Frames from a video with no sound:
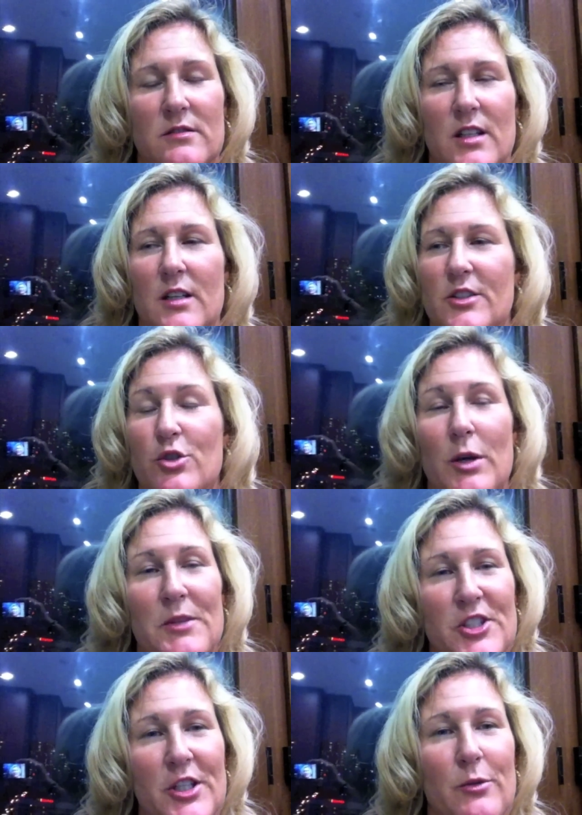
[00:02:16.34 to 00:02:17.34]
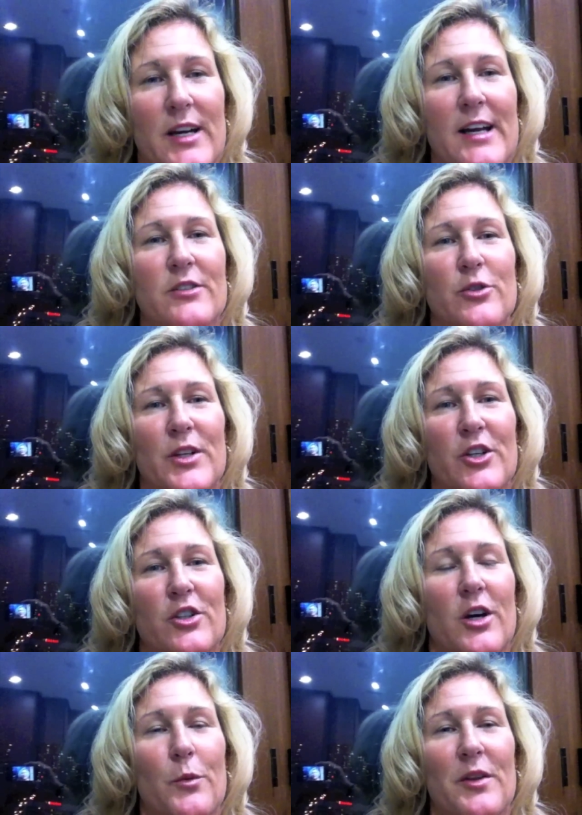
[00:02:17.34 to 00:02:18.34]
uh, Detroit, Michigan right now, so he
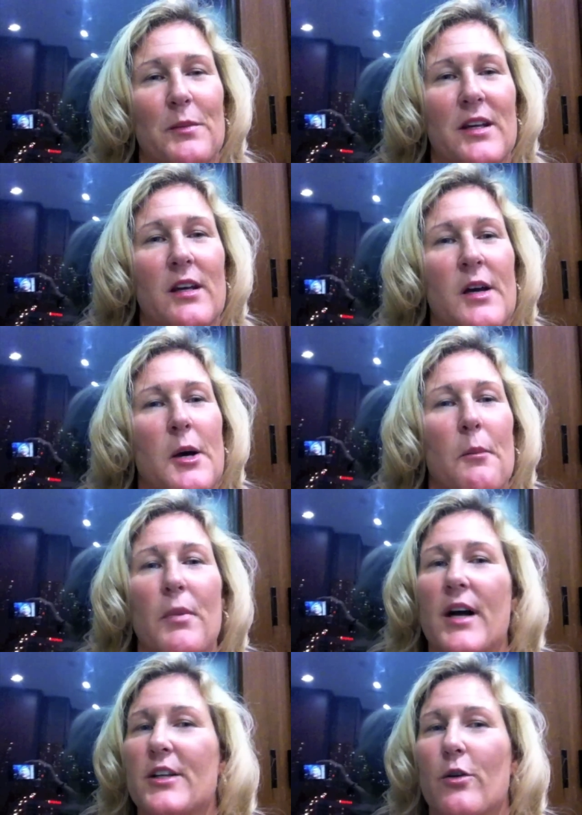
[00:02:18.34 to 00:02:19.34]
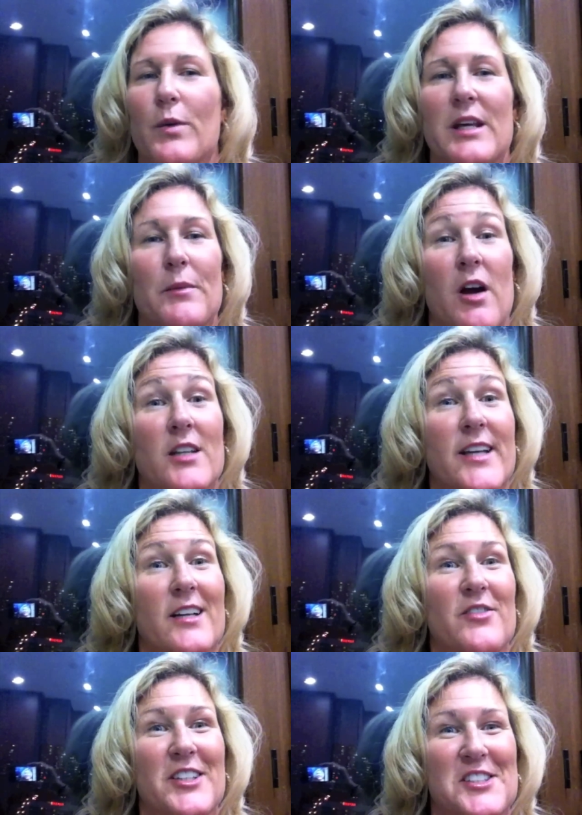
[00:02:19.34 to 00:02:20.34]
couldn't come with me. But, you know, we keep in
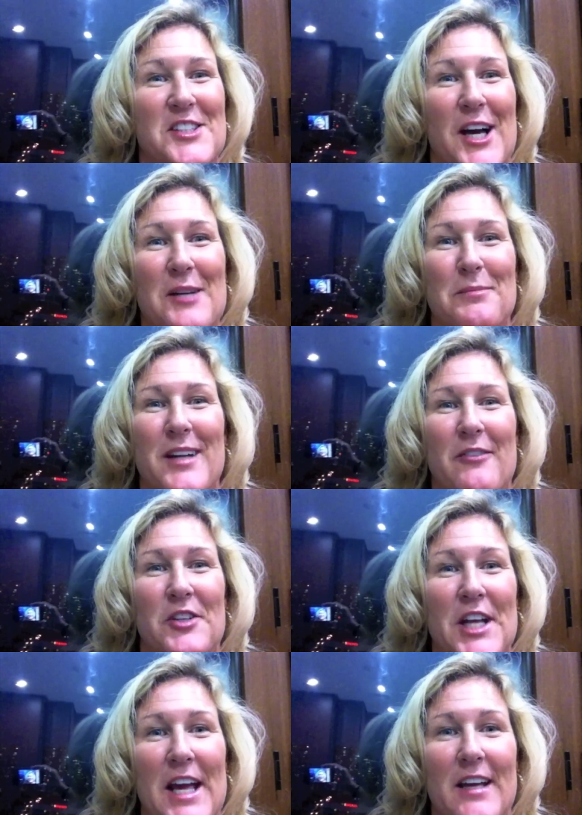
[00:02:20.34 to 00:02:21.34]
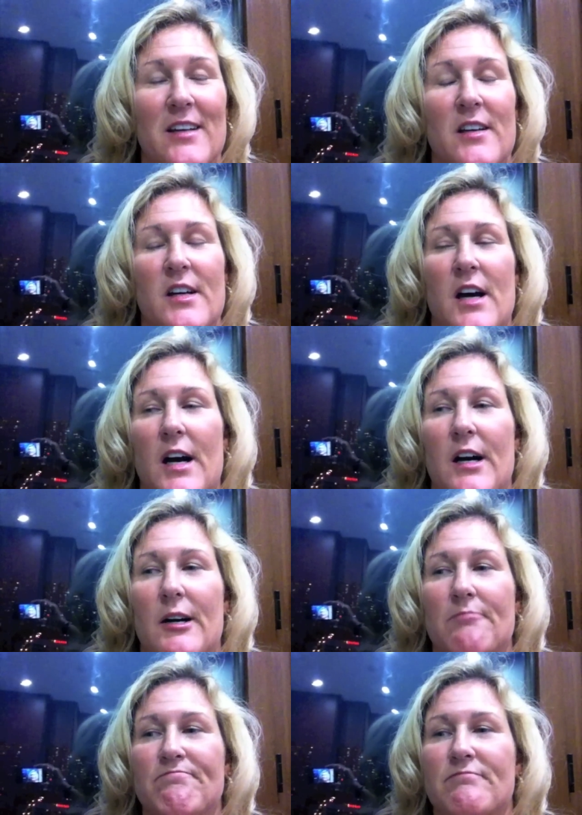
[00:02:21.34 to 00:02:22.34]
contact via Skype every day.
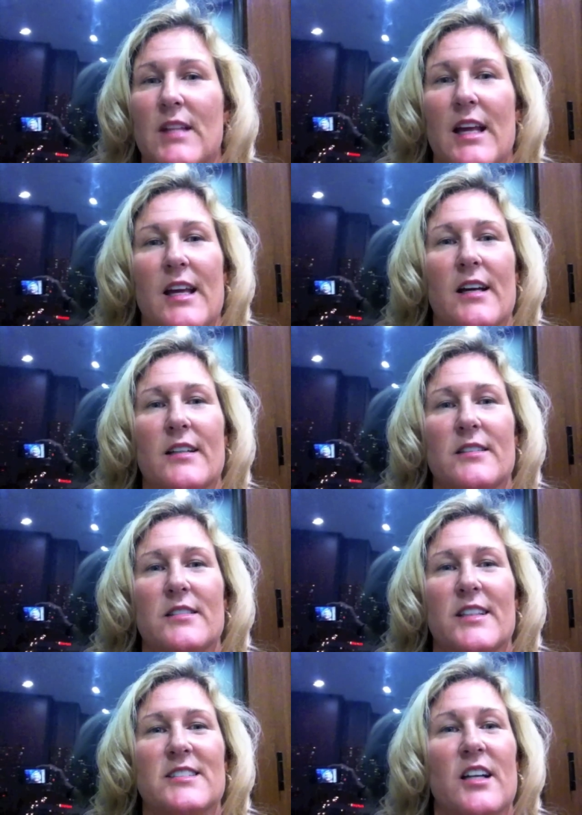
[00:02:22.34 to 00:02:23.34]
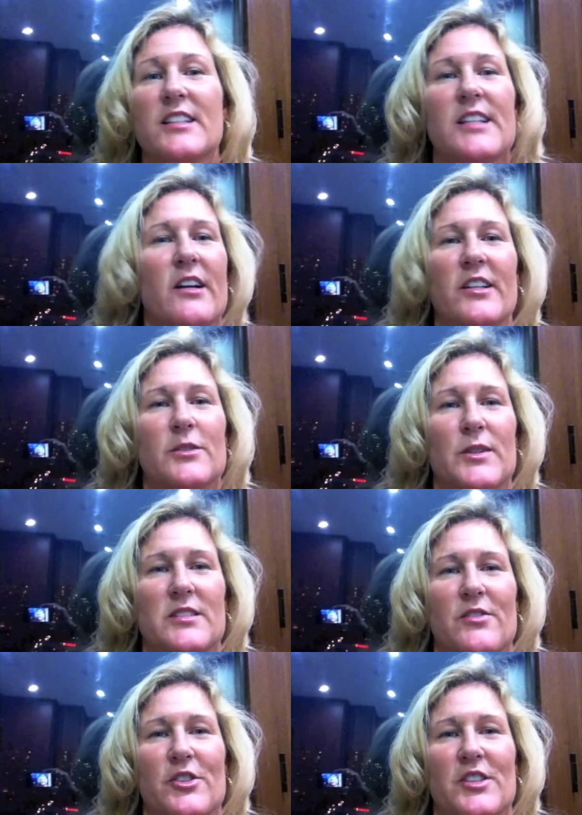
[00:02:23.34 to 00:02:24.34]
Um, and it's not as scary as it was
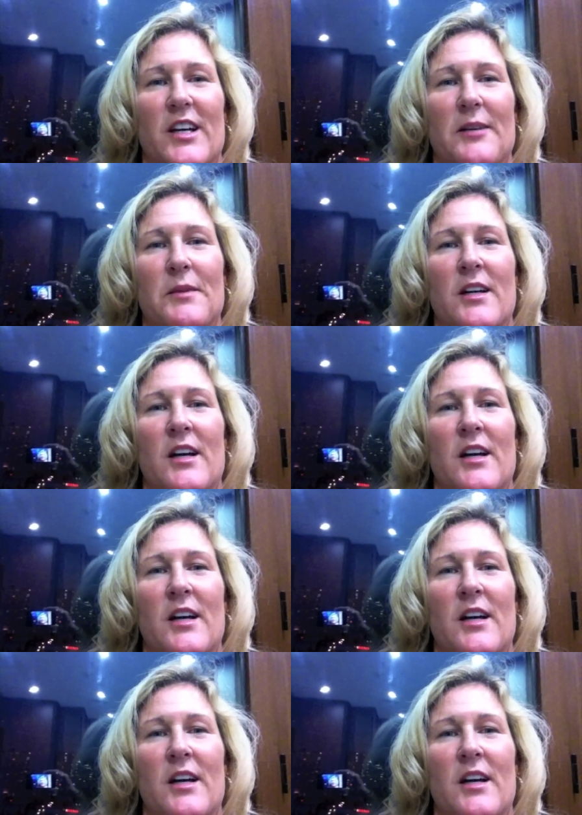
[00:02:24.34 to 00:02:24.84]
the first time.